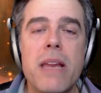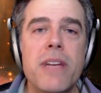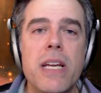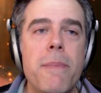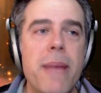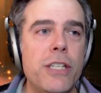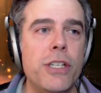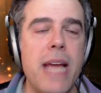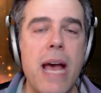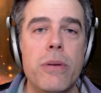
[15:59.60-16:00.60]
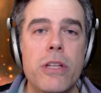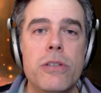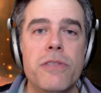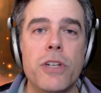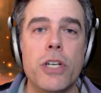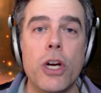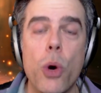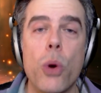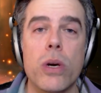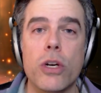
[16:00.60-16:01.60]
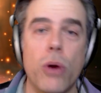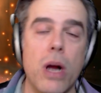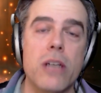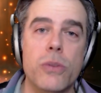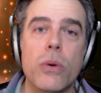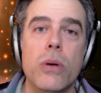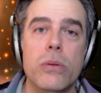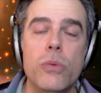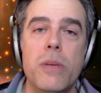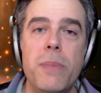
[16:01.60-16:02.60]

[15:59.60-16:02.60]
even going to mention how useful Concordant Crossroads would